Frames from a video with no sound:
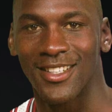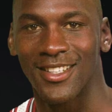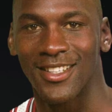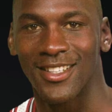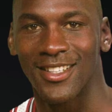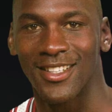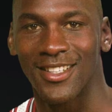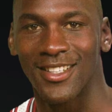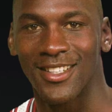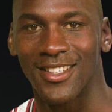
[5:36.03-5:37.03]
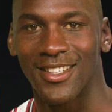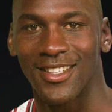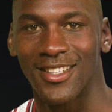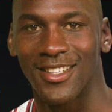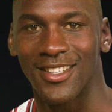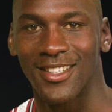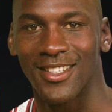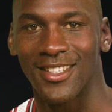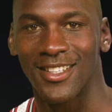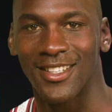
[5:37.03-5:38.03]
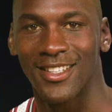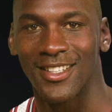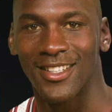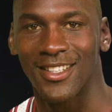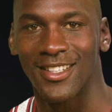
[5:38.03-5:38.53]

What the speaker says: (silence)